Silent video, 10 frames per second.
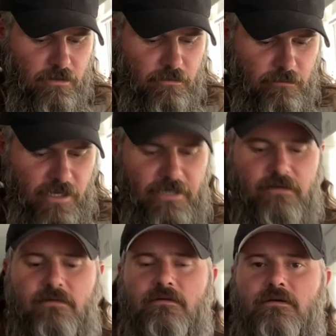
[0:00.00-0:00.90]
but
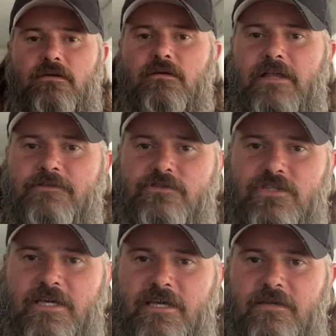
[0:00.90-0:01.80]
that's what
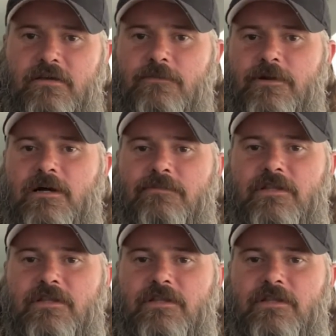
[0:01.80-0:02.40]
you get. You open it up,